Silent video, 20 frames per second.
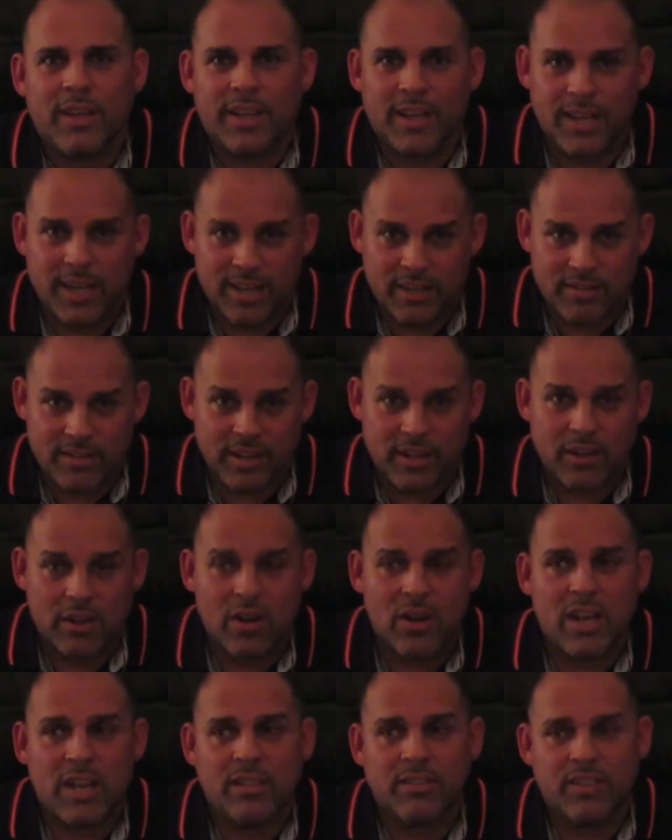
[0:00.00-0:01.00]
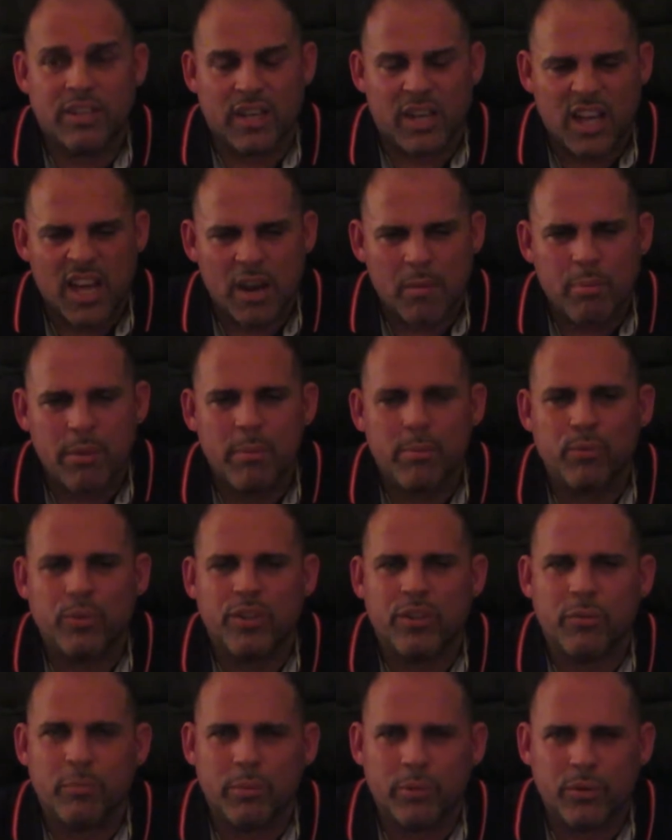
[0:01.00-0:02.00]
He got his A card last year. A lot of people
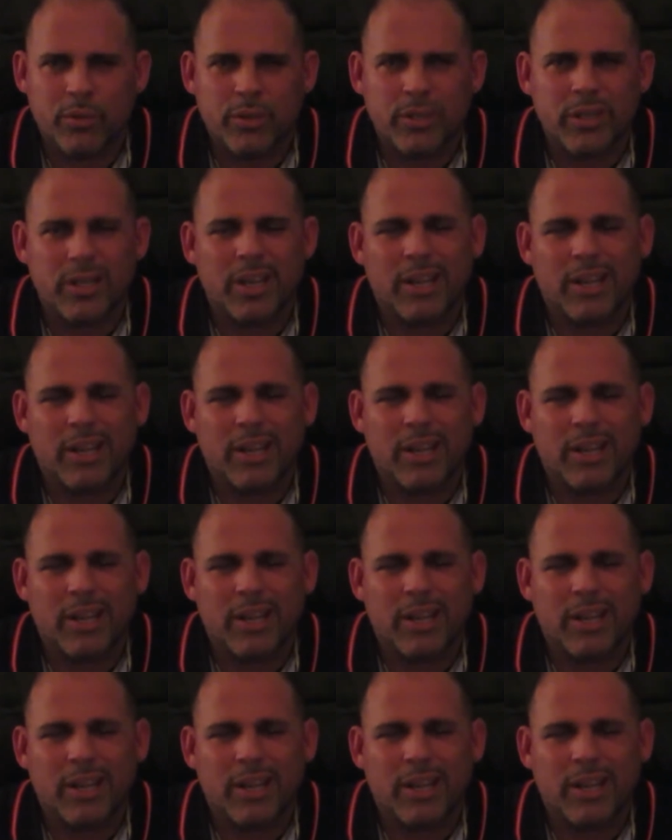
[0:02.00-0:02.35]
disputed it,